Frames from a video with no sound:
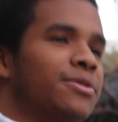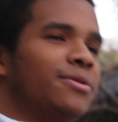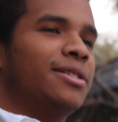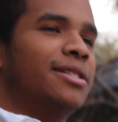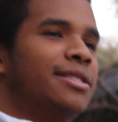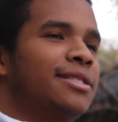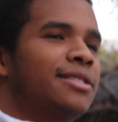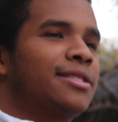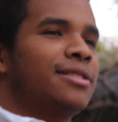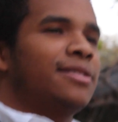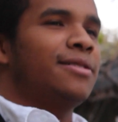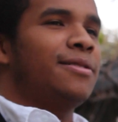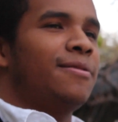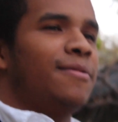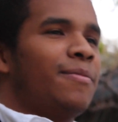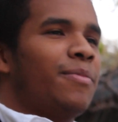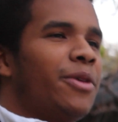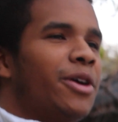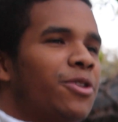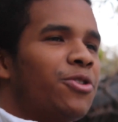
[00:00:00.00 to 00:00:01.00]
of sorts,
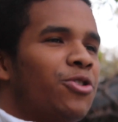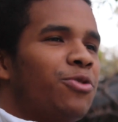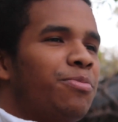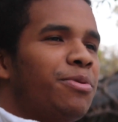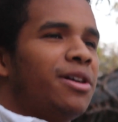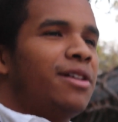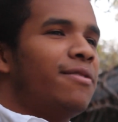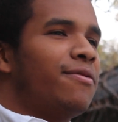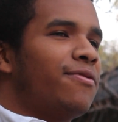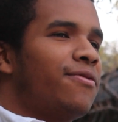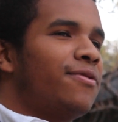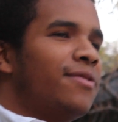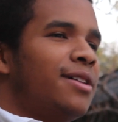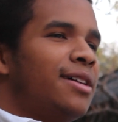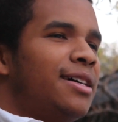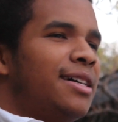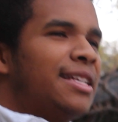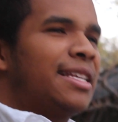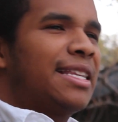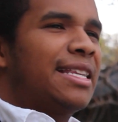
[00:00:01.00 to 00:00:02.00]
a group of
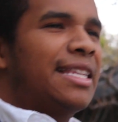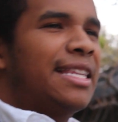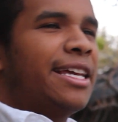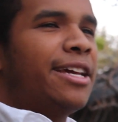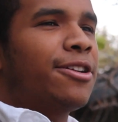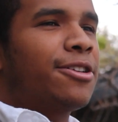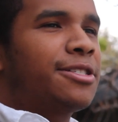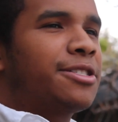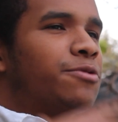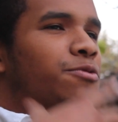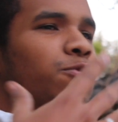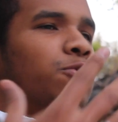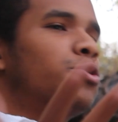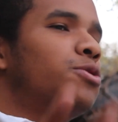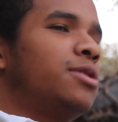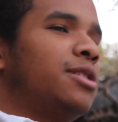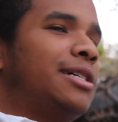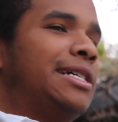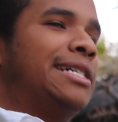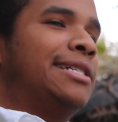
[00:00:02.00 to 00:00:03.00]
leaders and
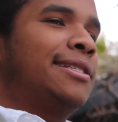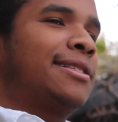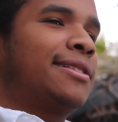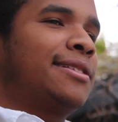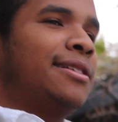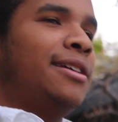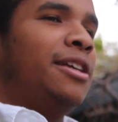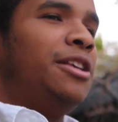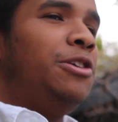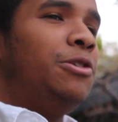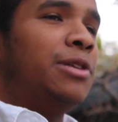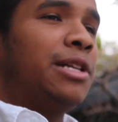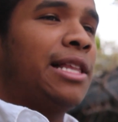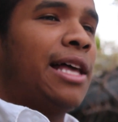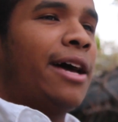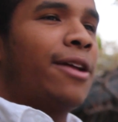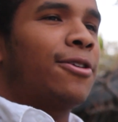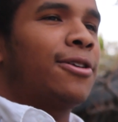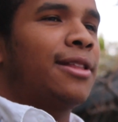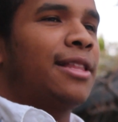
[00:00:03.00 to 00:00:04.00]
rulers,
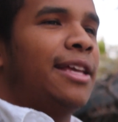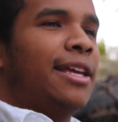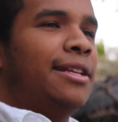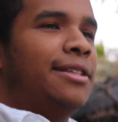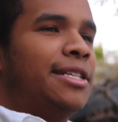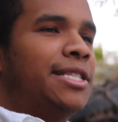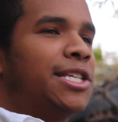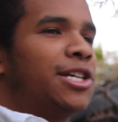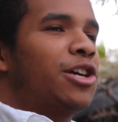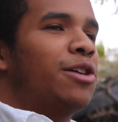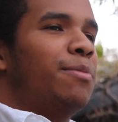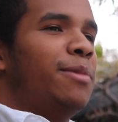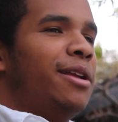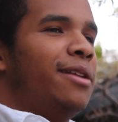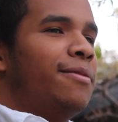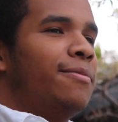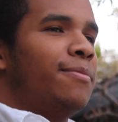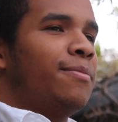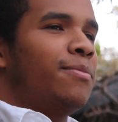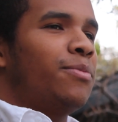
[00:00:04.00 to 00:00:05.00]
unilaterally
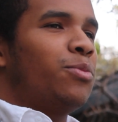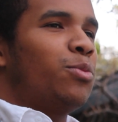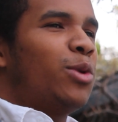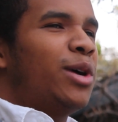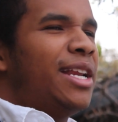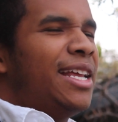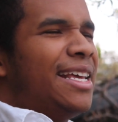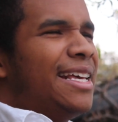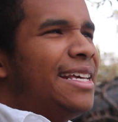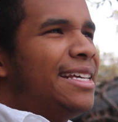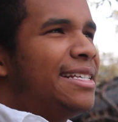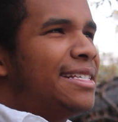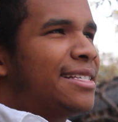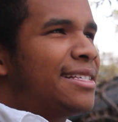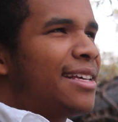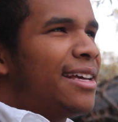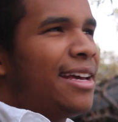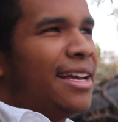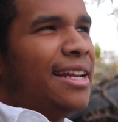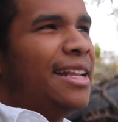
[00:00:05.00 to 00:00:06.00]
determine what
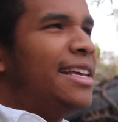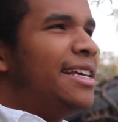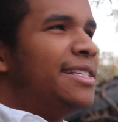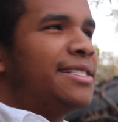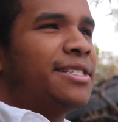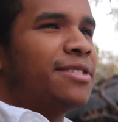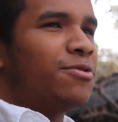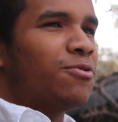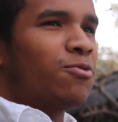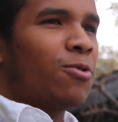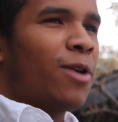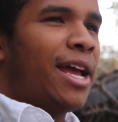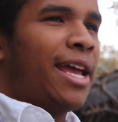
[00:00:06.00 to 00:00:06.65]
is and isn't